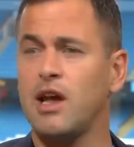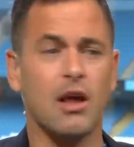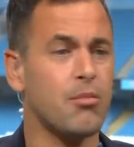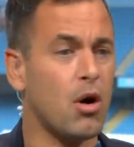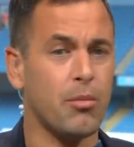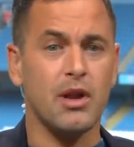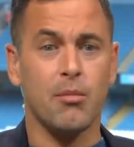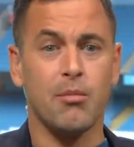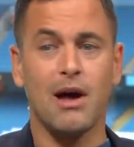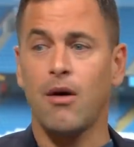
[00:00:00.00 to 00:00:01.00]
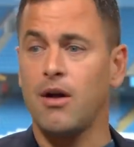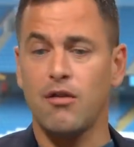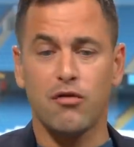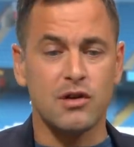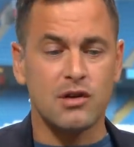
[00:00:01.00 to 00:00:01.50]
and they're popping it about and
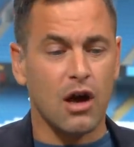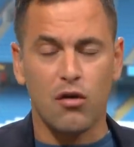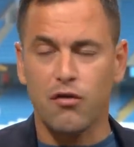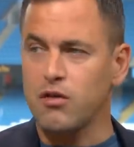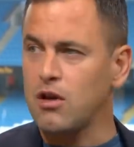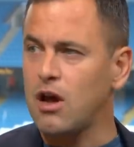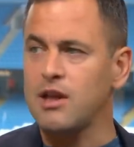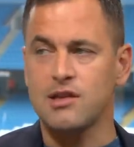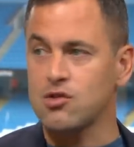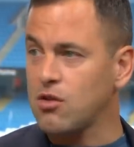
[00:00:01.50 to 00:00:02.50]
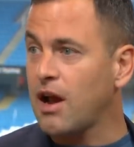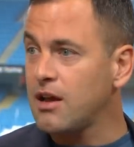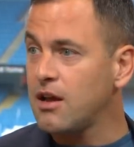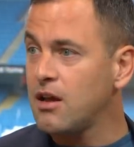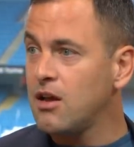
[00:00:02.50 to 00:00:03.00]
everything's going off and you're like, this is
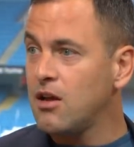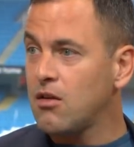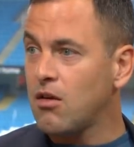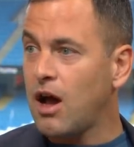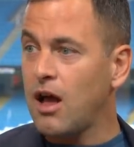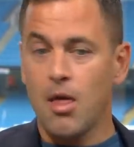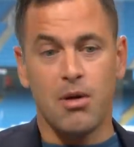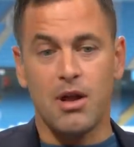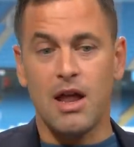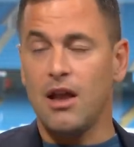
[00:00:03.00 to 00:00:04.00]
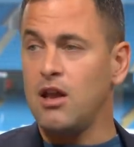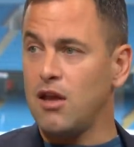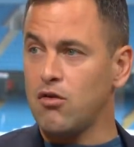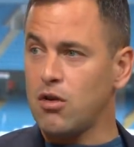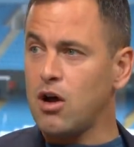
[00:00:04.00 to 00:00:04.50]
great, right? But then,
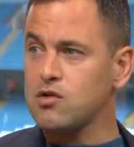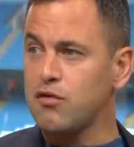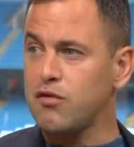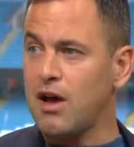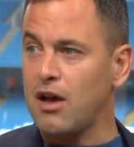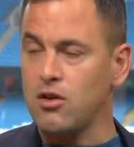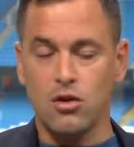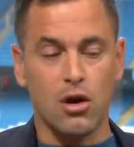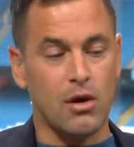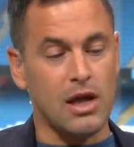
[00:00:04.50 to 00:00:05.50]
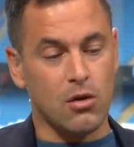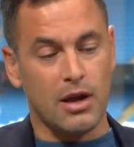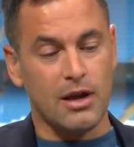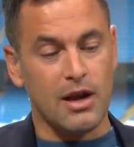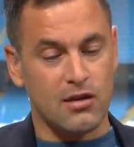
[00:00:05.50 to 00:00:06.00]
if you're an Arsenal fan, you know
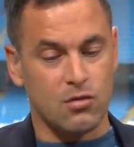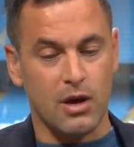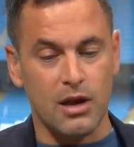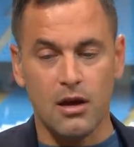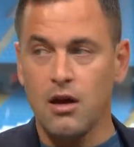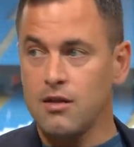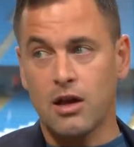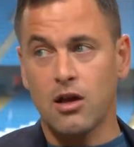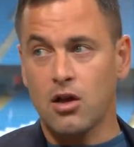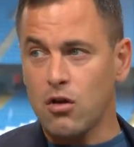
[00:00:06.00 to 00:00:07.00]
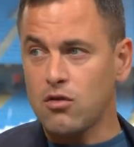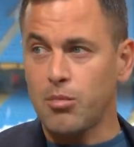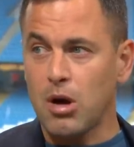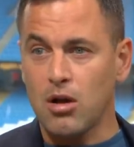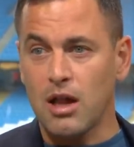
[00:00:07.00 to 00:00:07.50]
equally next week they could go to
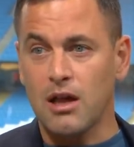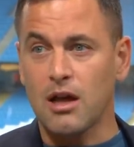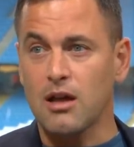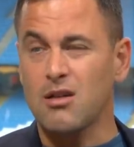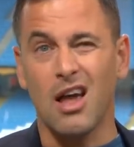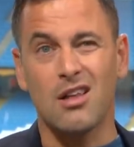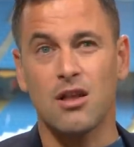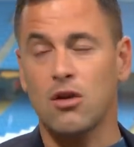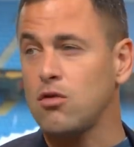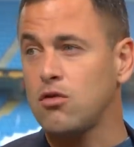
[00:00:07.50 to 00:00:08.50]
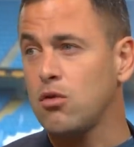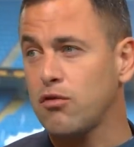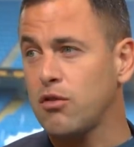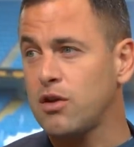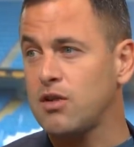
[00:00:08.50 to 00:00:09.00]
Burnley and get done on two or
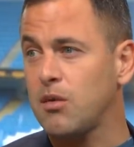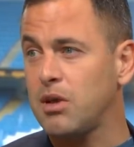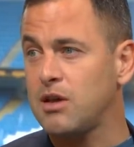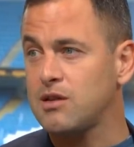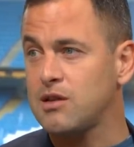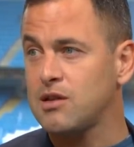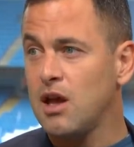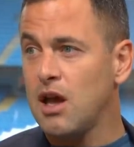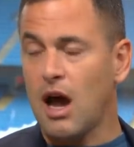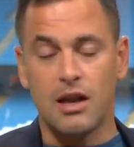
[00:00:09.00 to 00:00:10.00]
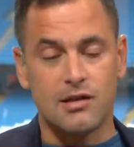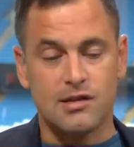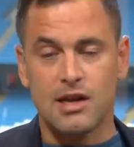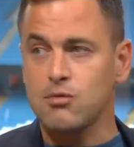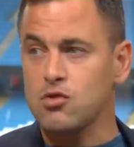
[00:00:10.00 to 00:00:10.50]
three set pieces and it's the
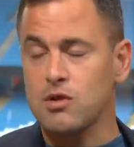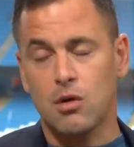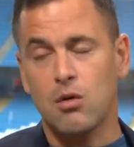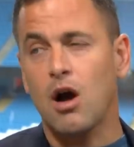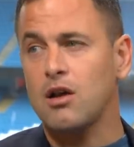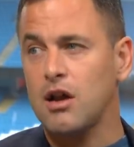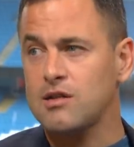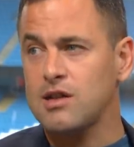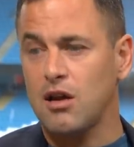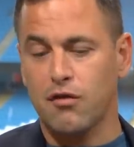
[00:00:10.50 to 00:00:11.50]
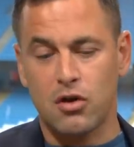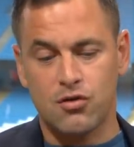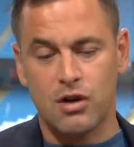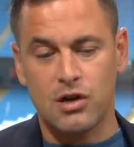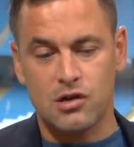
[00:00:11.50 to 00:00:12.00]
same story. So I can understand the
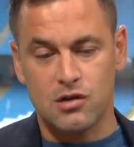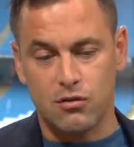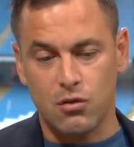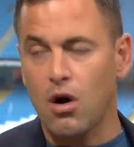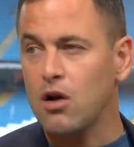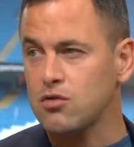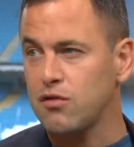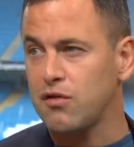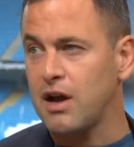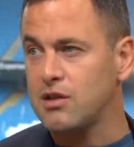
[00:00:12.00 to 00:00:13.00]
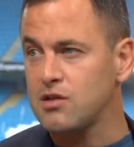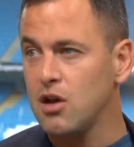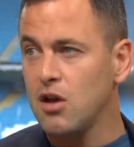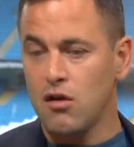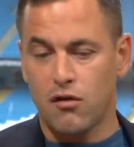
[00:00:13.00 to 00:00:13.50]
frustrations of all Arsenal fans
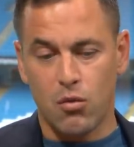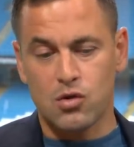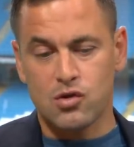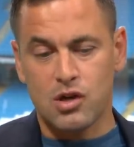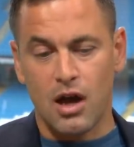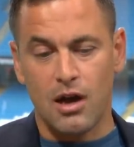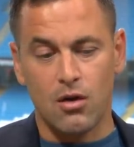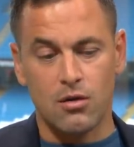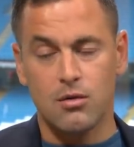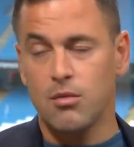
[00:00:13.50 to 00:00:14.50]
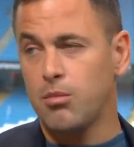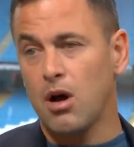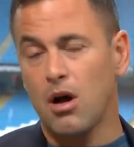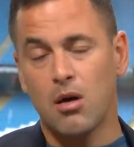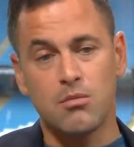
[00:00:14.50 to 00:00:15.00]
for what's going on.
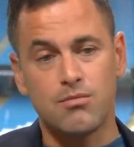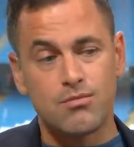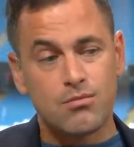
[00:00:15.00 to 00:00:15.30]
But